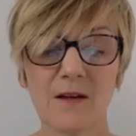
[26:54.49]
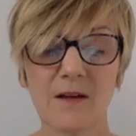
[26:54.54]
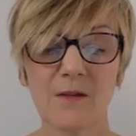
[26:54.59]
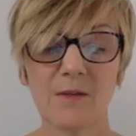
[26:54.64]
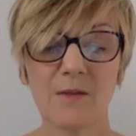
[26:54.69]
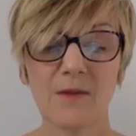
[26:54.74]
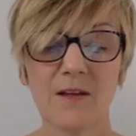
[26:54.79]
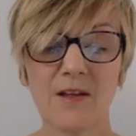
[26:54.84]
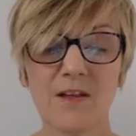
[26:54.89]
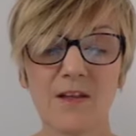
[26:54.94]

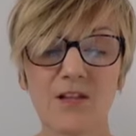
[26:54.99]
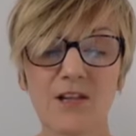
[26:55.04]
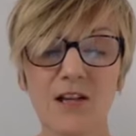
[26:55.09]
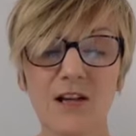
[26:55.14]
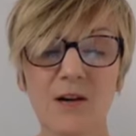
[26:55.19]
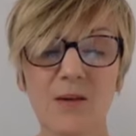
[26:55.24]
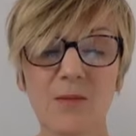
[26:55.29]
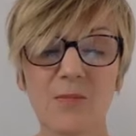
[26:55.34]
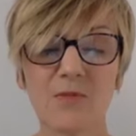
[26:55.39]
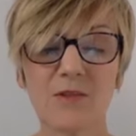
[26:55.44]
with each
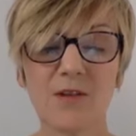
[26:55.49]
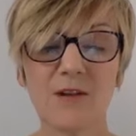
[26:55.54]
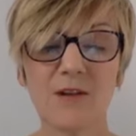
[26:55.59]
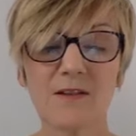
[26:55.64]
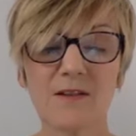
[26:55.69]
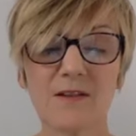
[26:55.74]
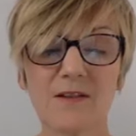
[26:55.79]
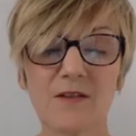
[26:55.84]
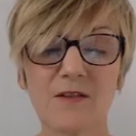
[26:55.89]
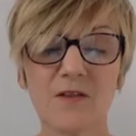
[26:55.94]
out-breath
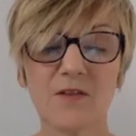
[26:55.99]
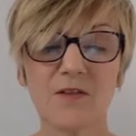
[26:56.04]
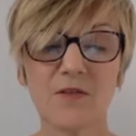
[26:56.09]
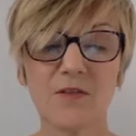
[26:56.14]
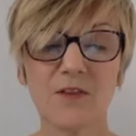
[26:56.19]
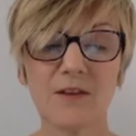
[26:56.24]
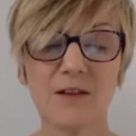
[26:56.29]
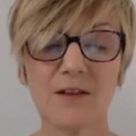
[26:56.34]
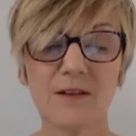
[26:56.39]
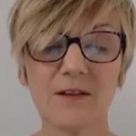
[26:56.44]

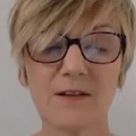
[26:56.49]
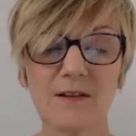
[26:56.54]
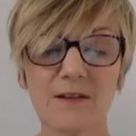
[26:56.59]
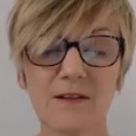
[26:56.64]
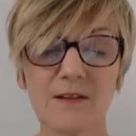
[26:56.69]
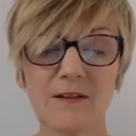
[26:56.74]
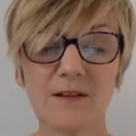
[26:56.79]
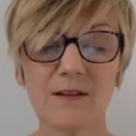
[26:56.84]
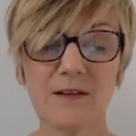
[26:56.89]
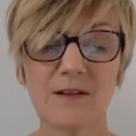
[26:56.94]
softening
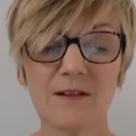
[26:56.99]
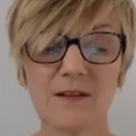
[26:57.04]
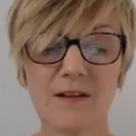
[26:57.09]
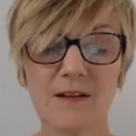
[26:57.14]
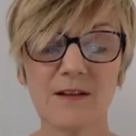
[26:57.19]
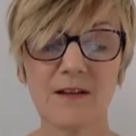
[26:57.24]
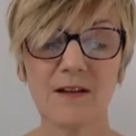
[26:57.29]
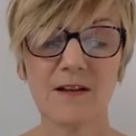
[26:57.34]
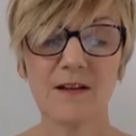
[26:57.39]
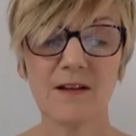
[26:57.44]
into
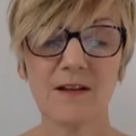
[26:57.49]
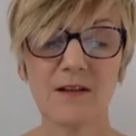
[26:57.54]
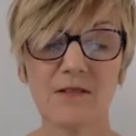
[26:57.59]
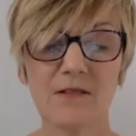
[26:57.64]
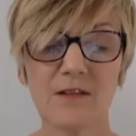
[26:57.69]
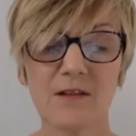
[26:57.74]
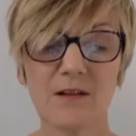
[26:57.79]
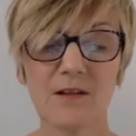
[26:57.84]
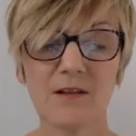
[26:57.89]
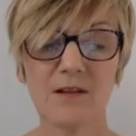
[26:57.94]
that
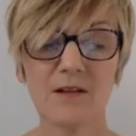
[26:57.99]
area,